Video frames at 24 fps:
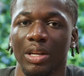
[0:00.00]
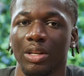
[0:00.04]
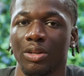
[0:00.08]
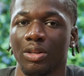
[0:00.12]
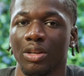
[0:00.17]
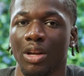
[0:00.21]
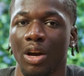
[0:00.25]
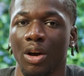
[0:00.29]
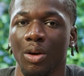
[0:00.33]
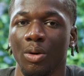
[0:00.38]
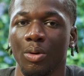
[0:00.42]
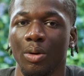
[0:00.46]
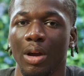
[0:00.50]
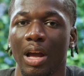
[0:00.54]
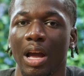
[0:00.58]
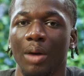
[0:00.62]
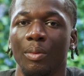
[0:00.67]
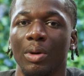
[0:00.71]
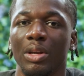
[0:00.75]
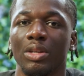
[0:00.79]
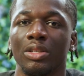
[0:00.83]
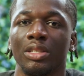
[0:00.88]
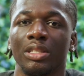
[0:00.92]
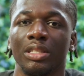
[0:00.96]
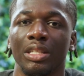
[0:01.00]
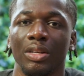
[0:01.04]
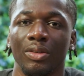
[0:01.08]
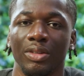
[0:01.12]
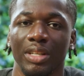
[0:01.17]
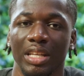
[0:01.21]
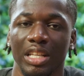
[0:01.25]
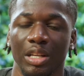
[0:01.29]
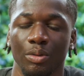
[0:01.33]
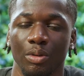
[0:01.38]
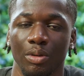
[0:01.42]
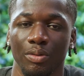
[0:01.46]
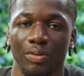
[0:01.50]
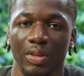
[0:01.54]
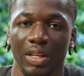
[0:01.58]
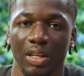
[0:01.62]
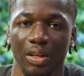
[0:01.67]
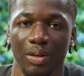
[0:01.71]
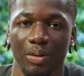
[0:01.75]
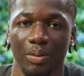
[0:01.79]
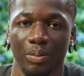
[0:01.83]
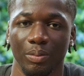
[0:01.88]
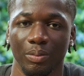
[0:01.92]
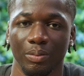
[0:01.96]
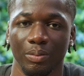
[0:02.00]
you know and what you still need to review.